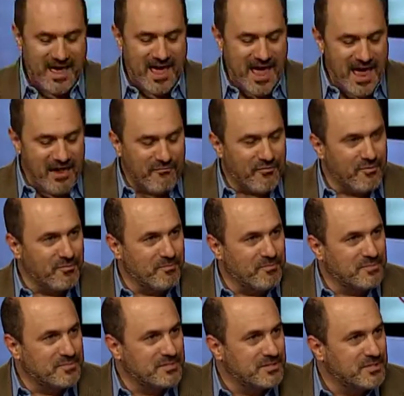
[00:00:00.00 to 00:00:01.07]
And from
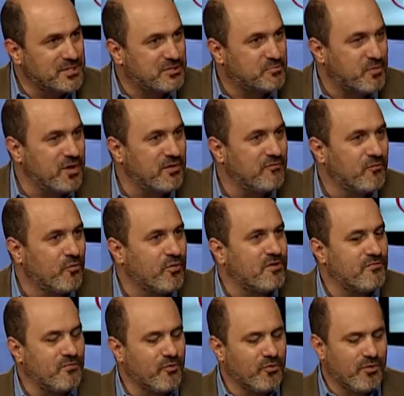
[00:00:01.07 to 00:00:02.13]
Spring
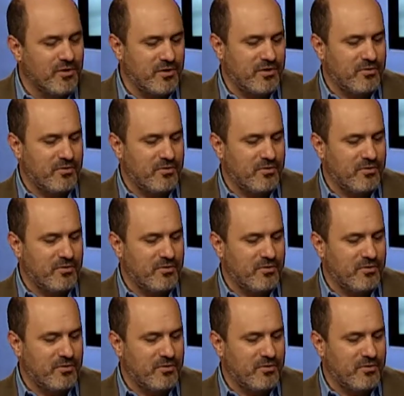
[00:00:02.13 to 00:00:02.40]
44,